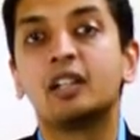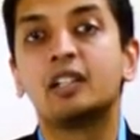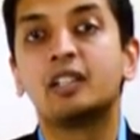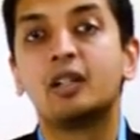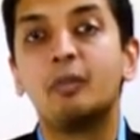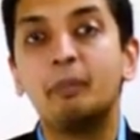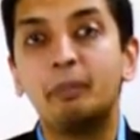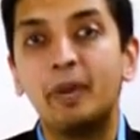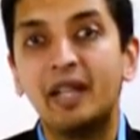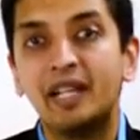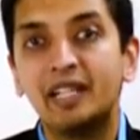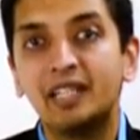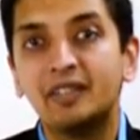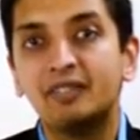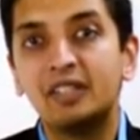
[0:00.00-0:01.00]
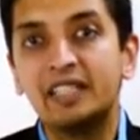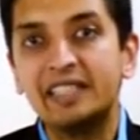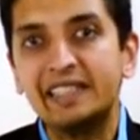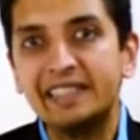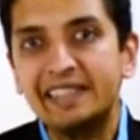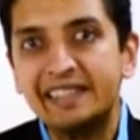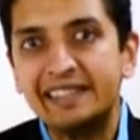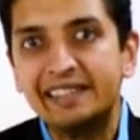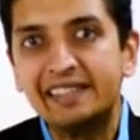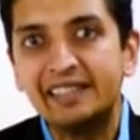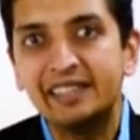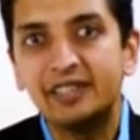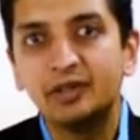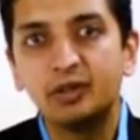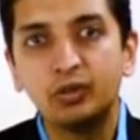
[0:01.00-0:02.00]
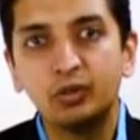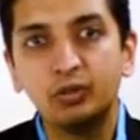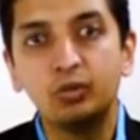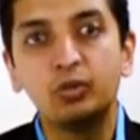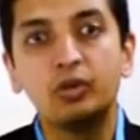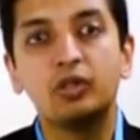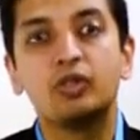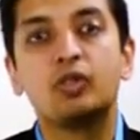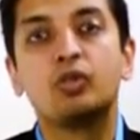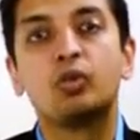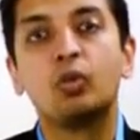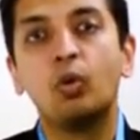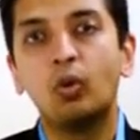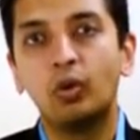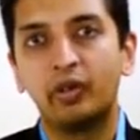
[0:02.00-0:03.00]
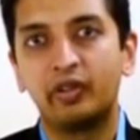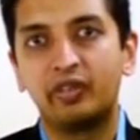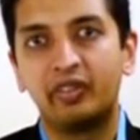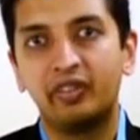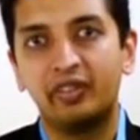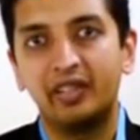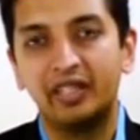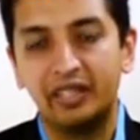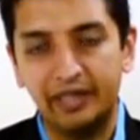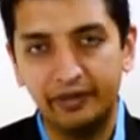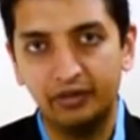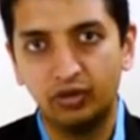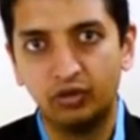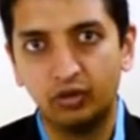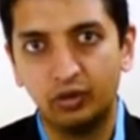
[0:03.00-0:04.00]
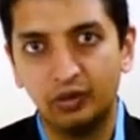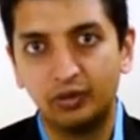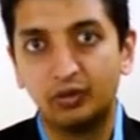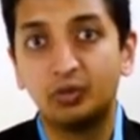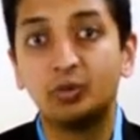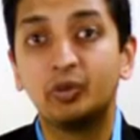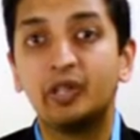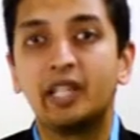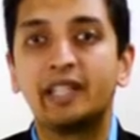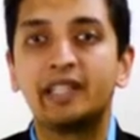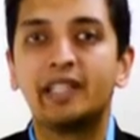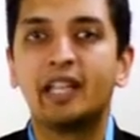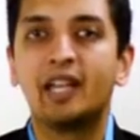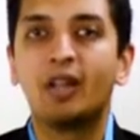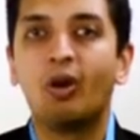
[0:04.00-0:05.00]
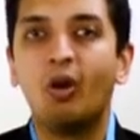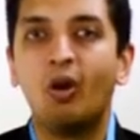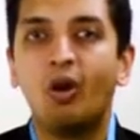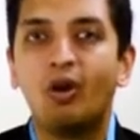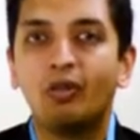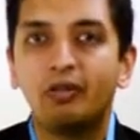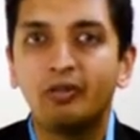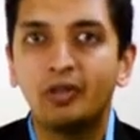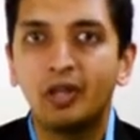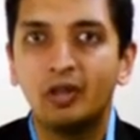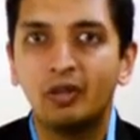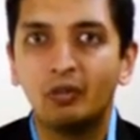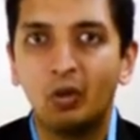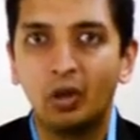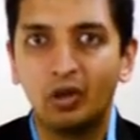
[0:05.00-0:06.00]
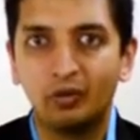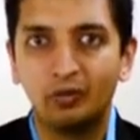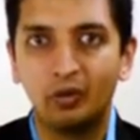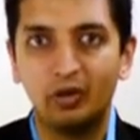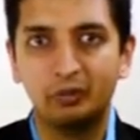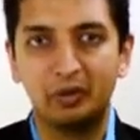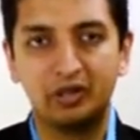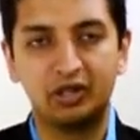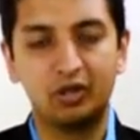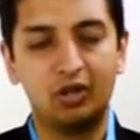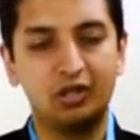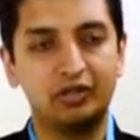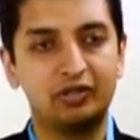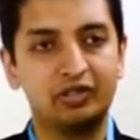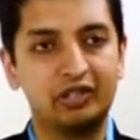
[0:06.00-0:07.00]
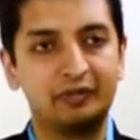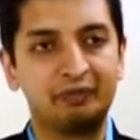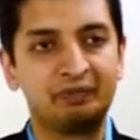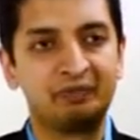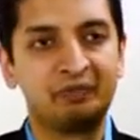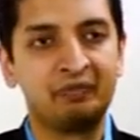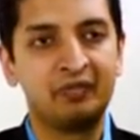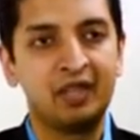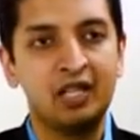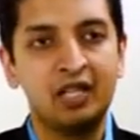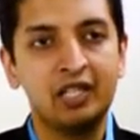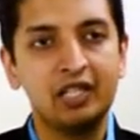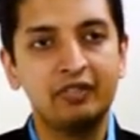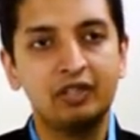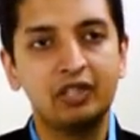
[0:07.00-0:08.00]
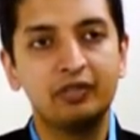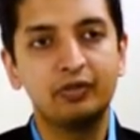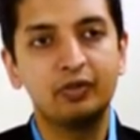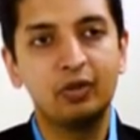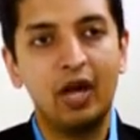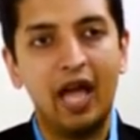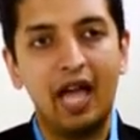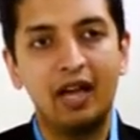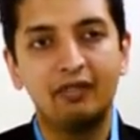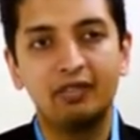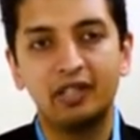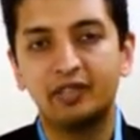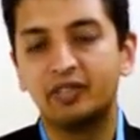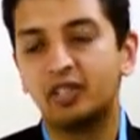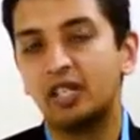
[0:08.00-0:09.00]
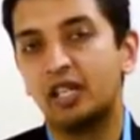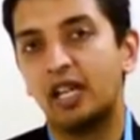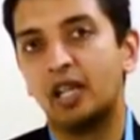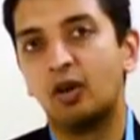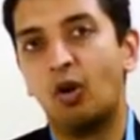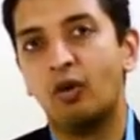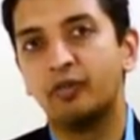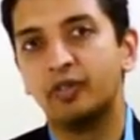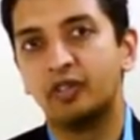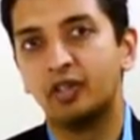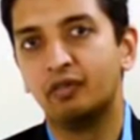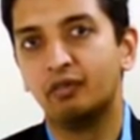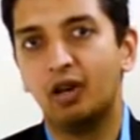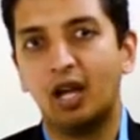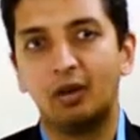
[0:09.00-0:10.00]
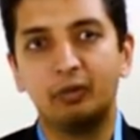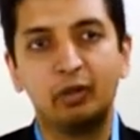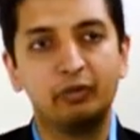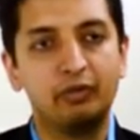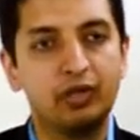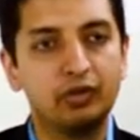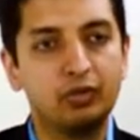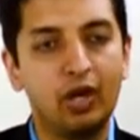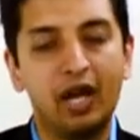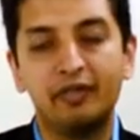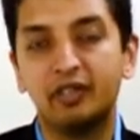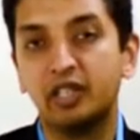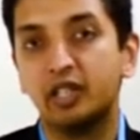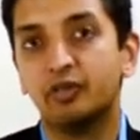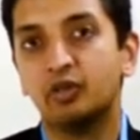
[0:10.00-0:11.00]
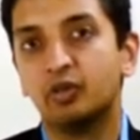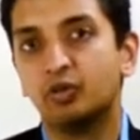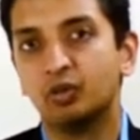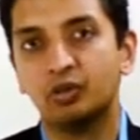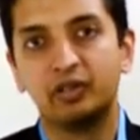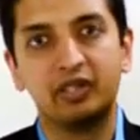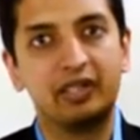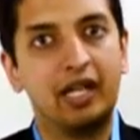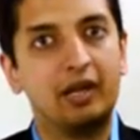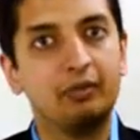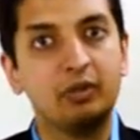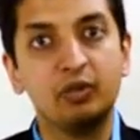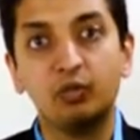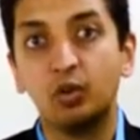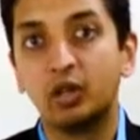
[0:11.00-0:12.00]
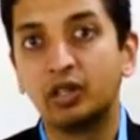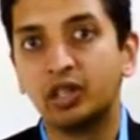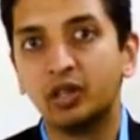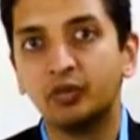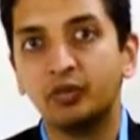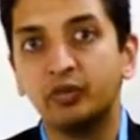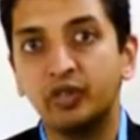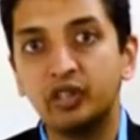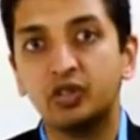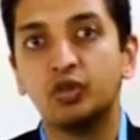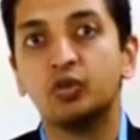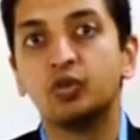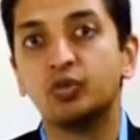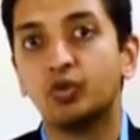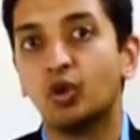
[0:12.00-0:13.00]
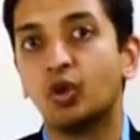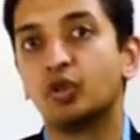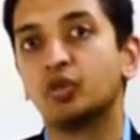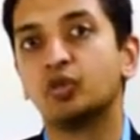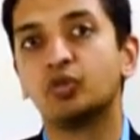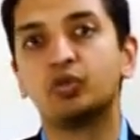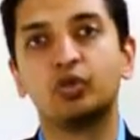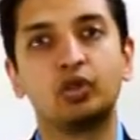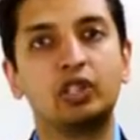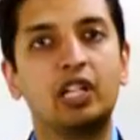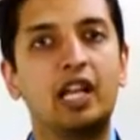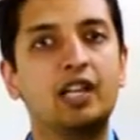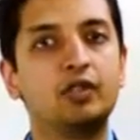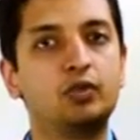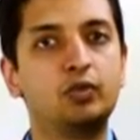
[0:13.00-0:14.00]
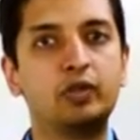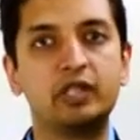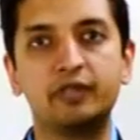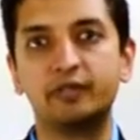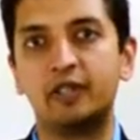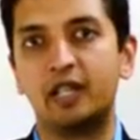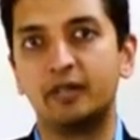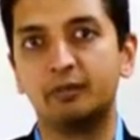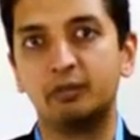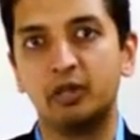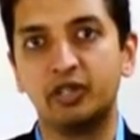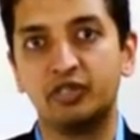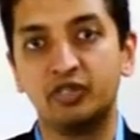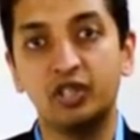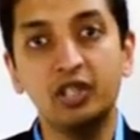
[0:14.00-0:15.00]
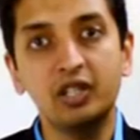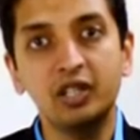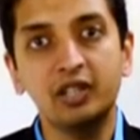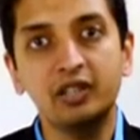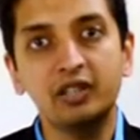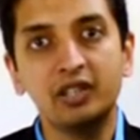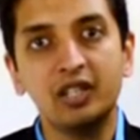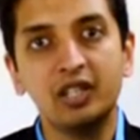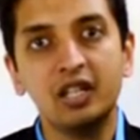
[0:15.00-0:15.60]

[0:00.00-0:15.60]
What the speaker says: comparatively easy to source individuals to take care of Waterfall methodology. Even if you have, let's say, an office environment where you have individuals that have been working with you for the last 25 plus years,